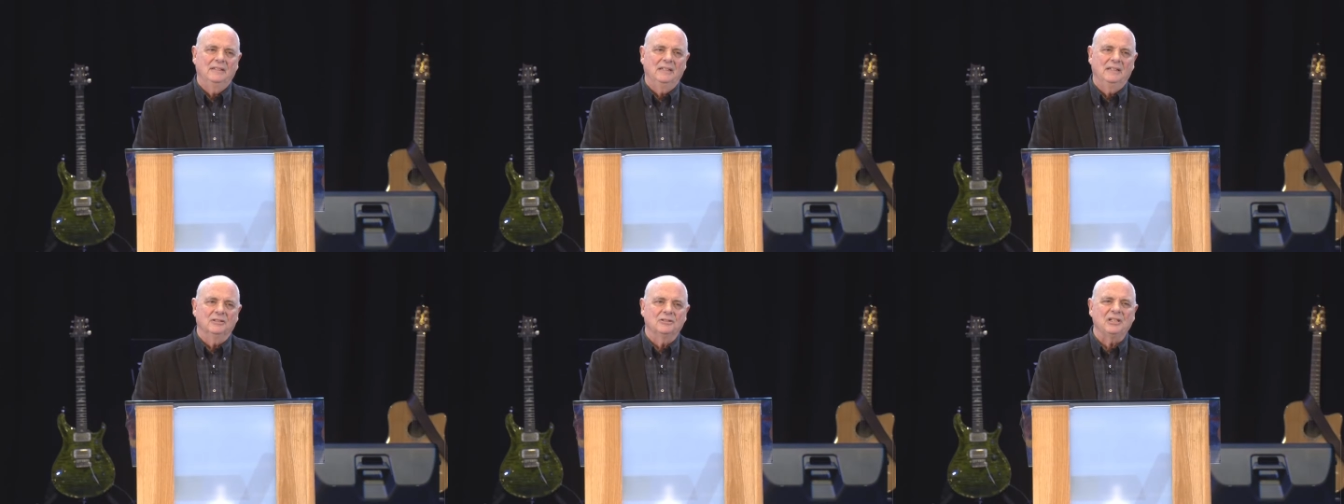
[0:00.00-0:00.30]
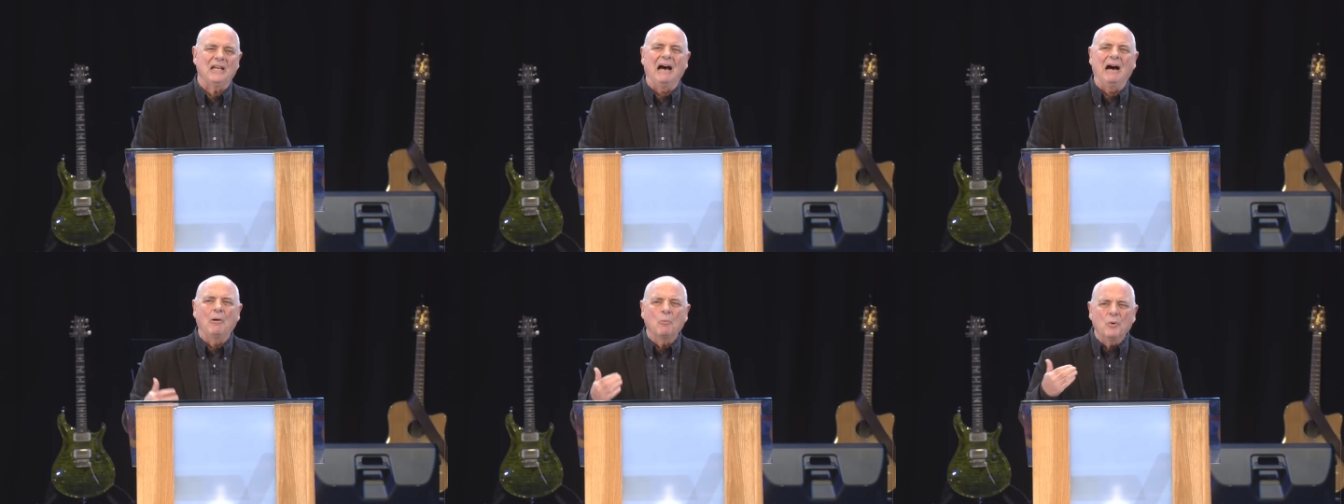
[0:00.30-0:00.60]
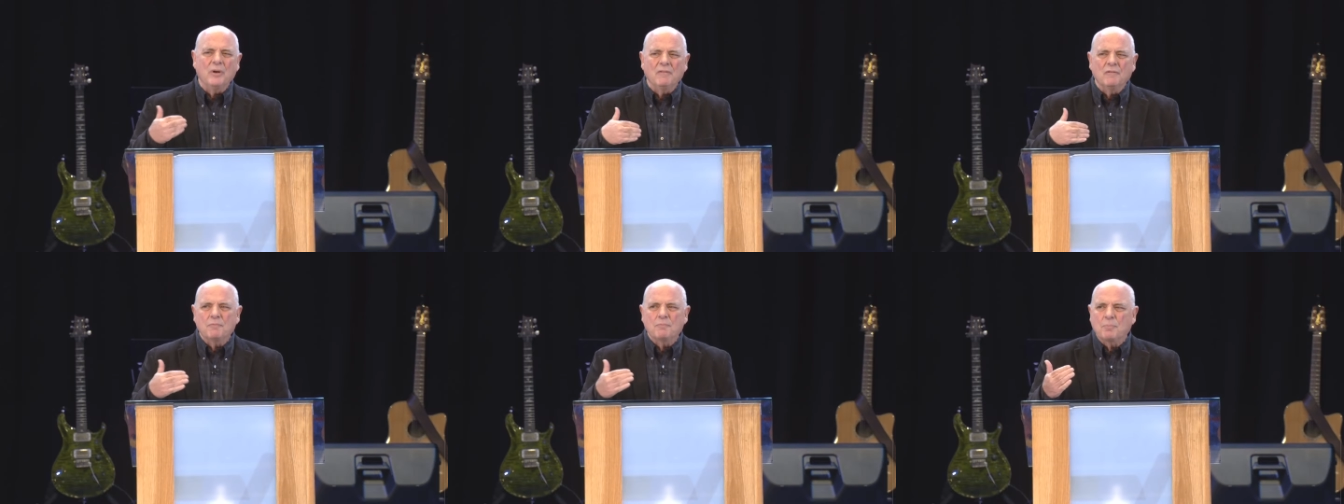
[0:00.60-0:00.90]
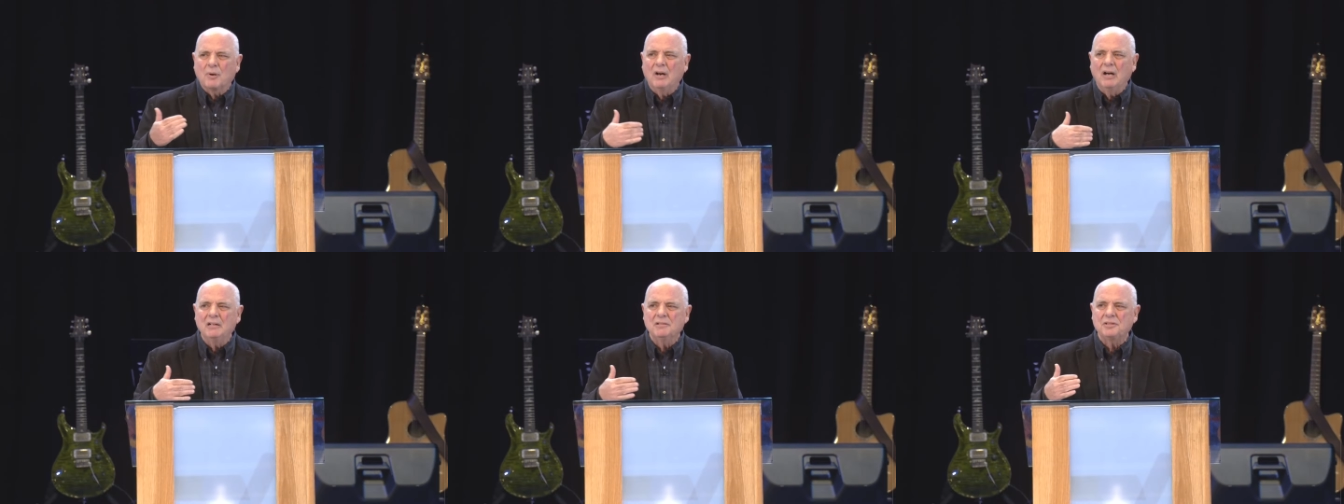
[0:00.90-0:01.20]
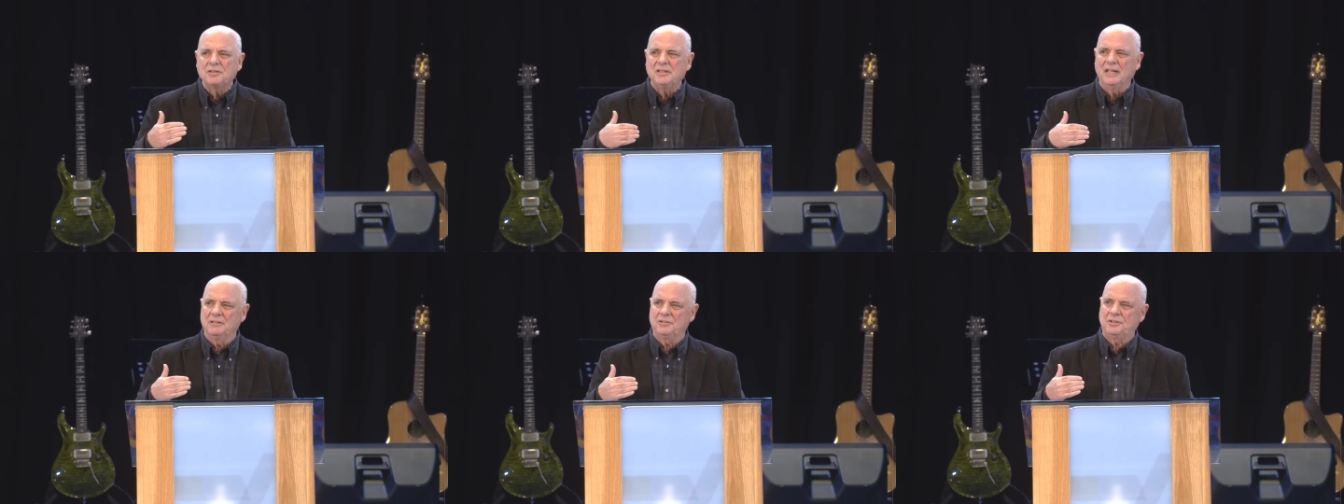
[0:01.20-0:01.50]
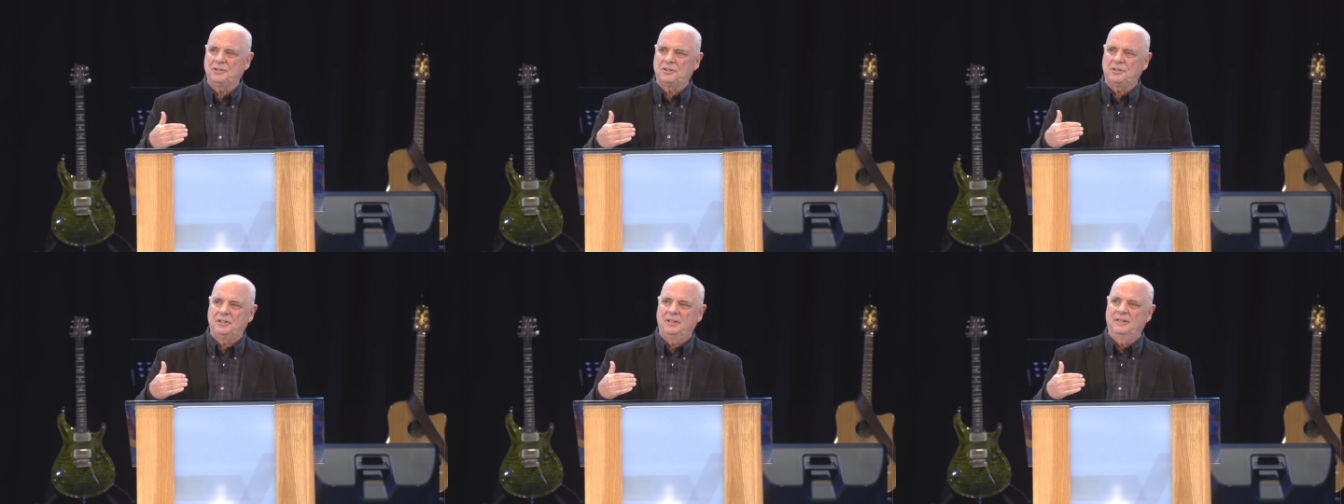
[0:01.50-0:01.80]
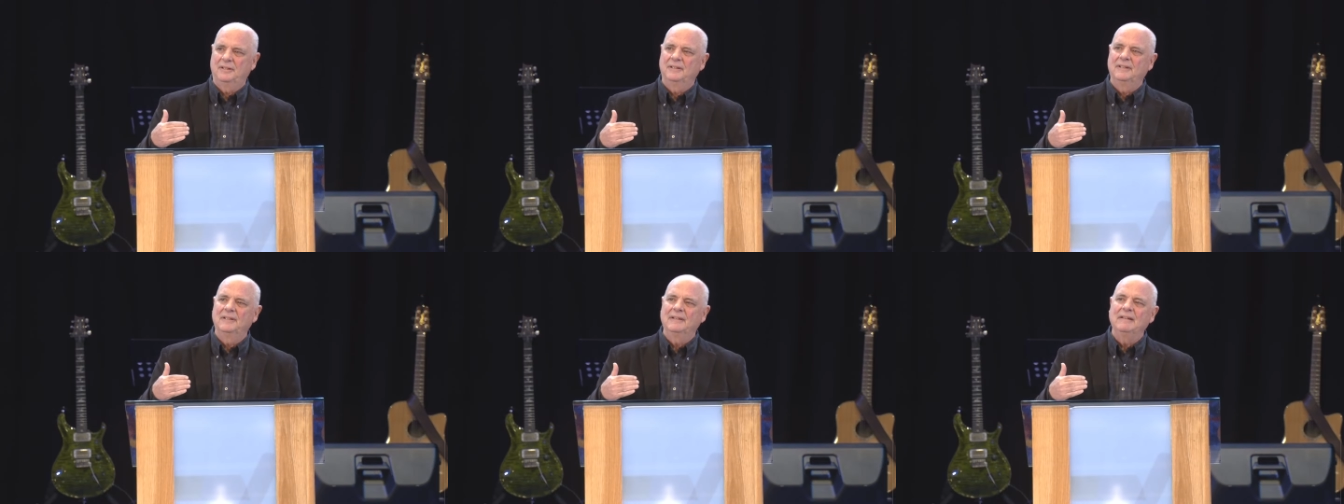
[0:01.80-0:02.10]
it's how we've processed
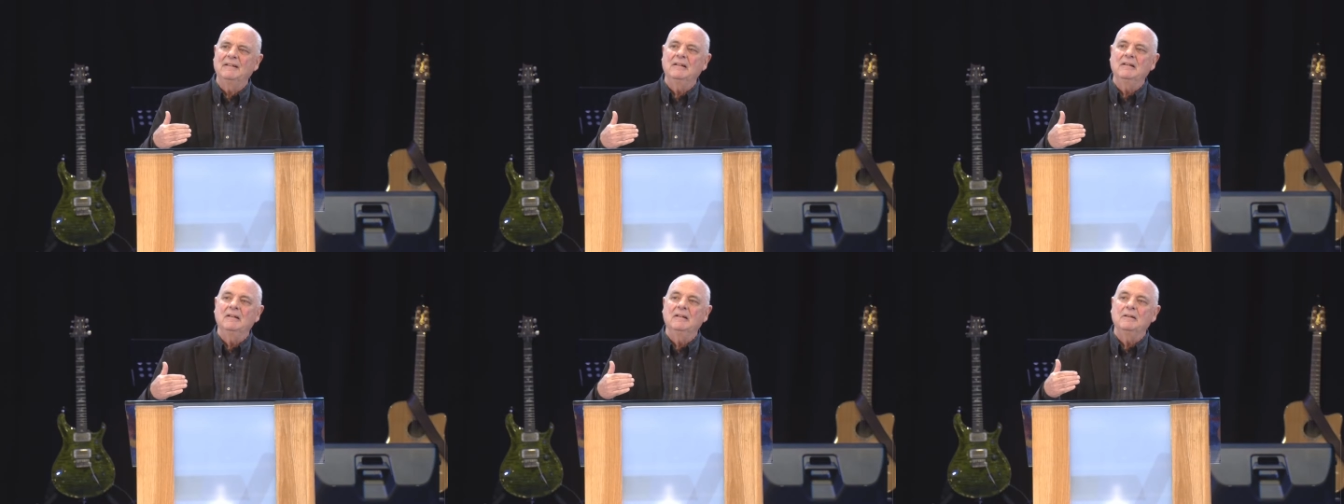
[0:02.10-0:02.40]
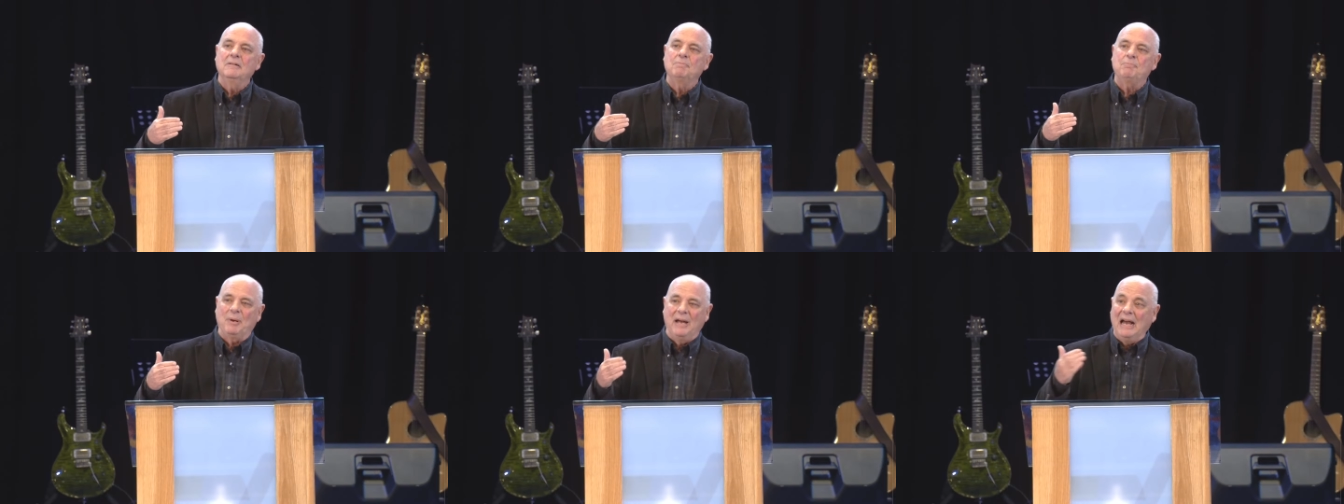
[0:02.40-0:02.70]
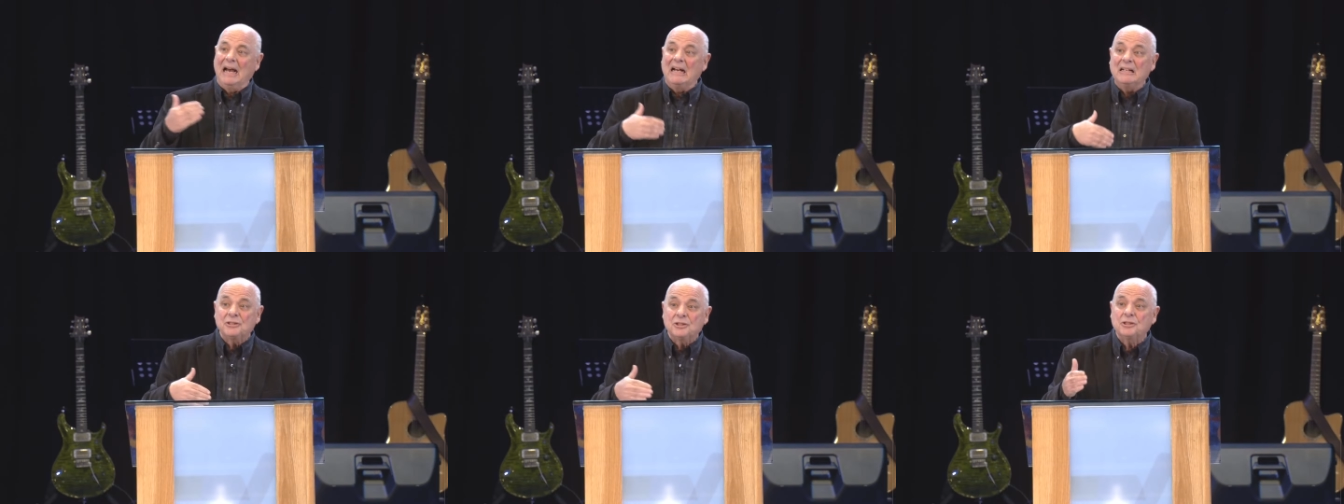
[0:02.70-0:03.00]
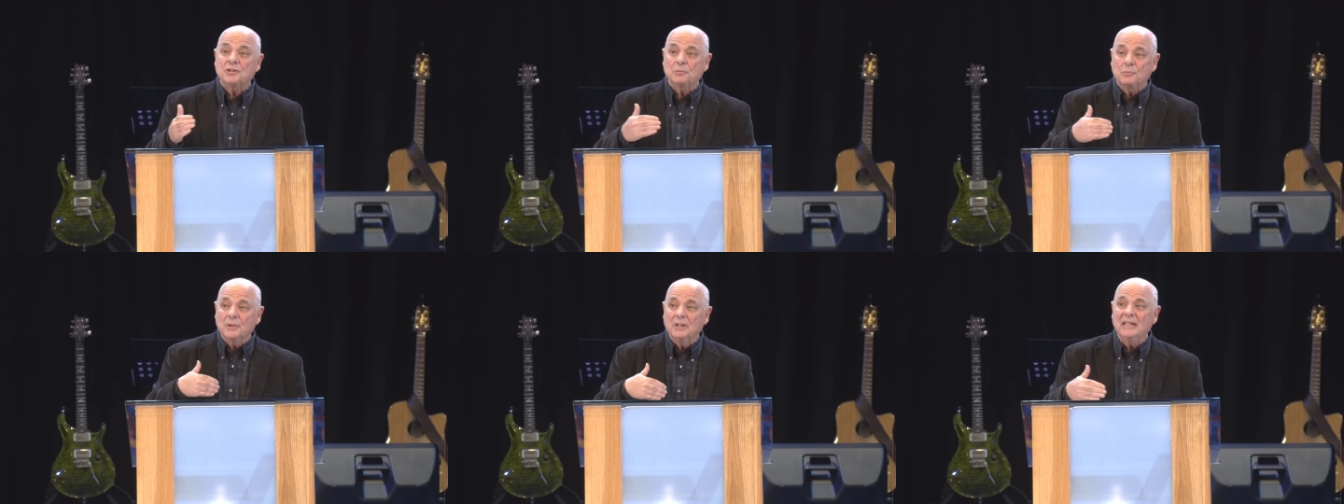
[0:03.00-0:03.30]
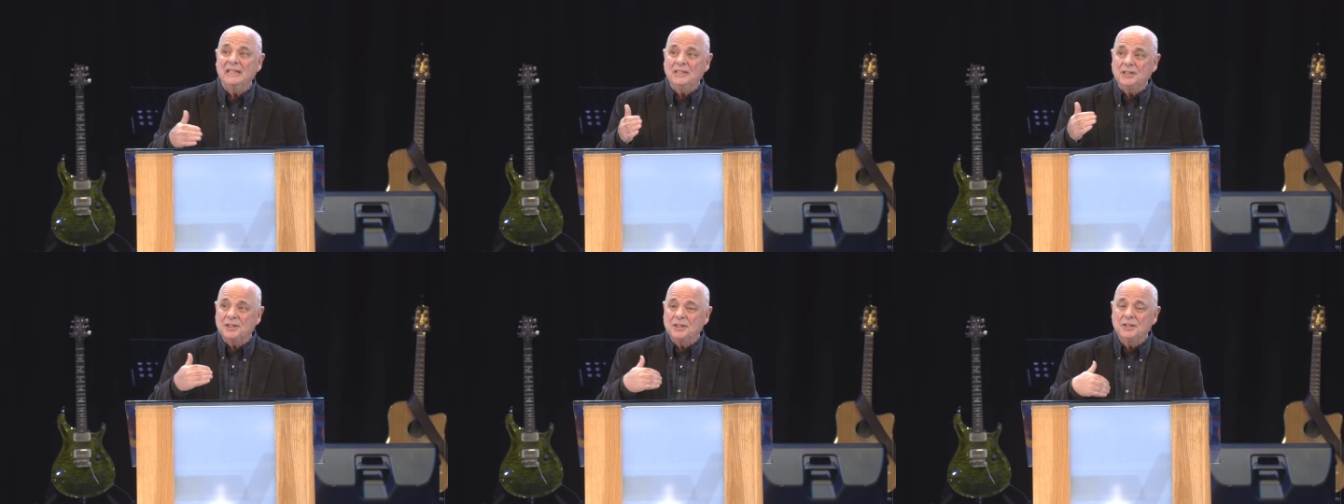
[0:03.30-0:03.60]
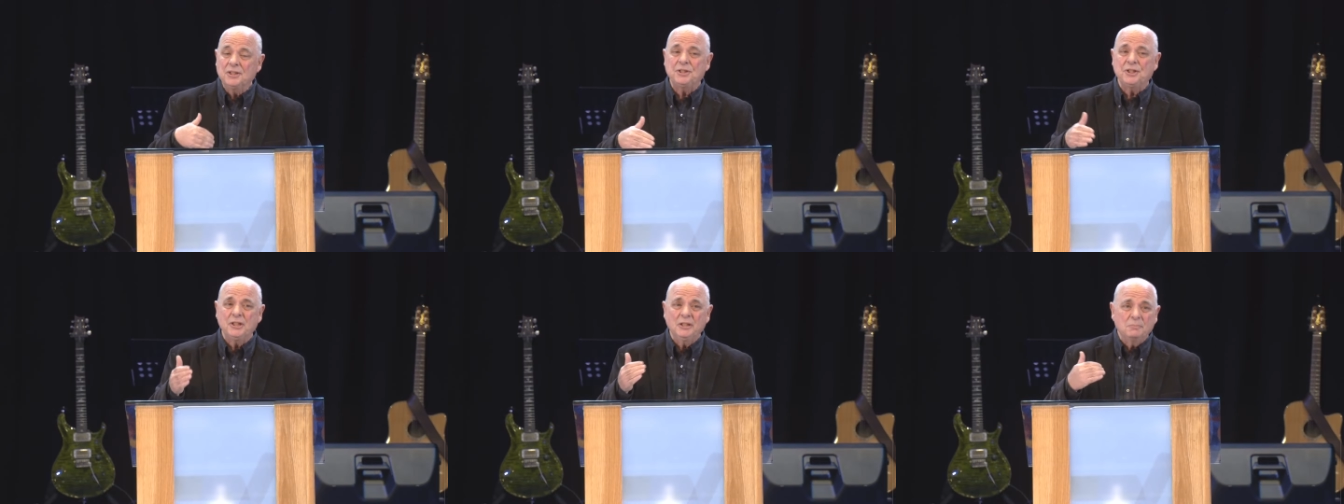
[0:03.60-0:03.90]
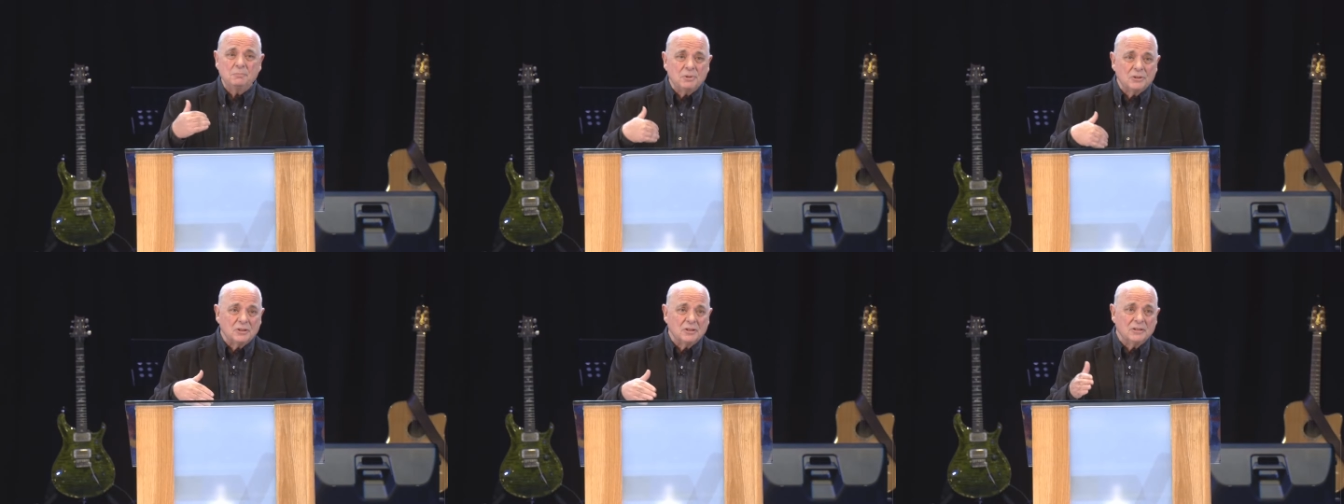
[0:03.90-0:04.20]
past
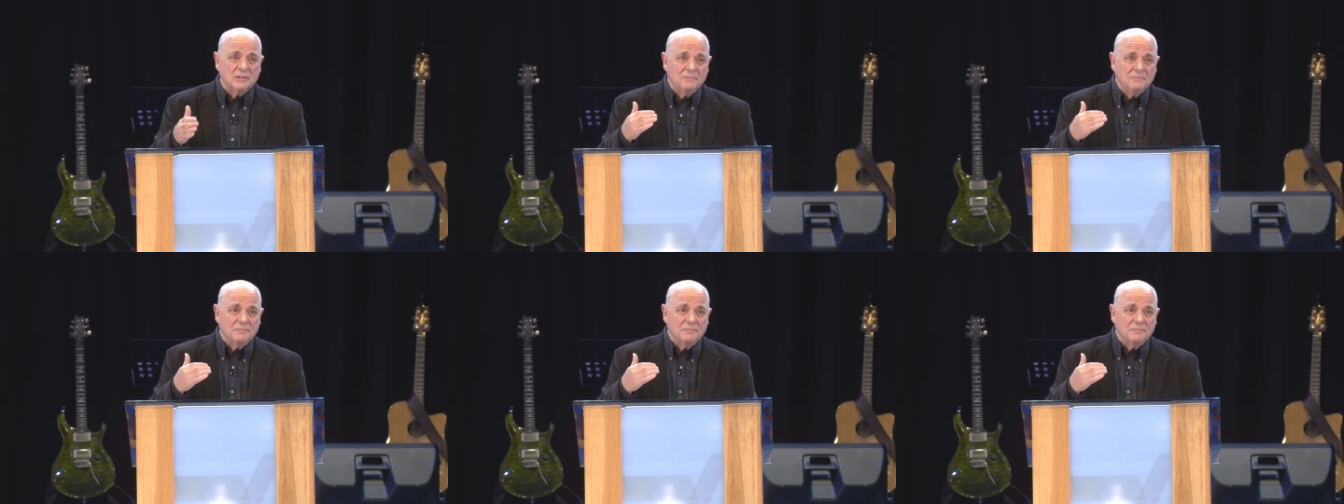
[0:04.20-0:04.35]
relationships.